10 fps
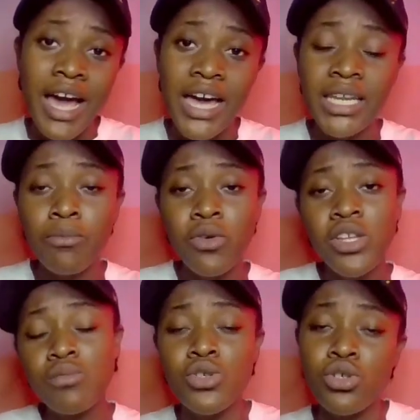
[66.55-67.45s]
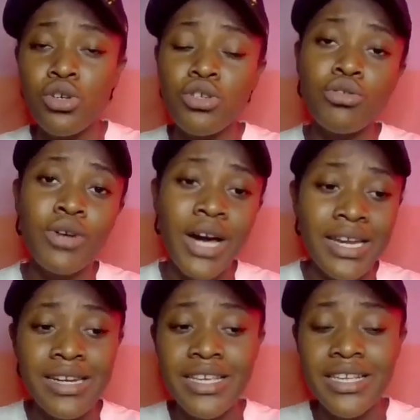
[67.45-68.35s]
And I'm going to be showing you
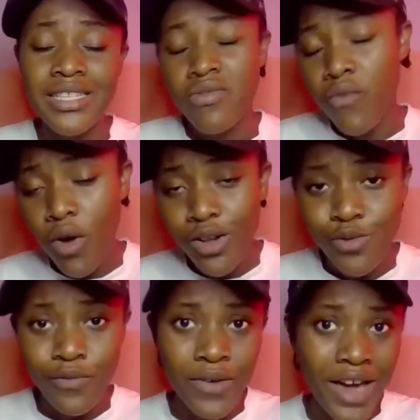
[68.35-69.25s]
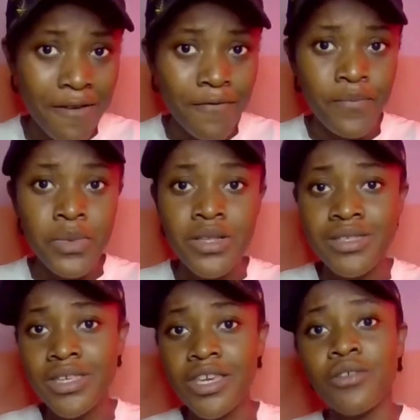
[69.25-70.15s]
at least 4 to 5
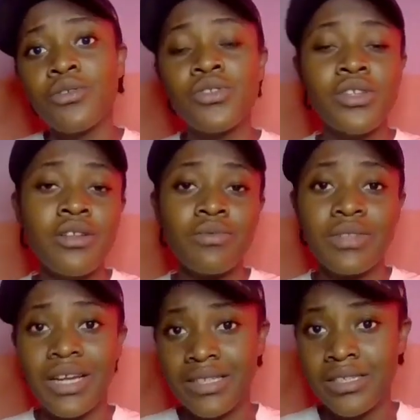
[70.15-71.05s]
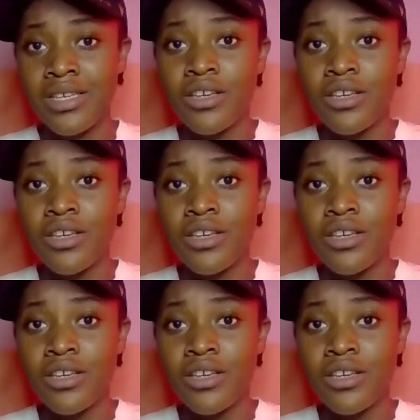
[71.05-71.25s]
skills that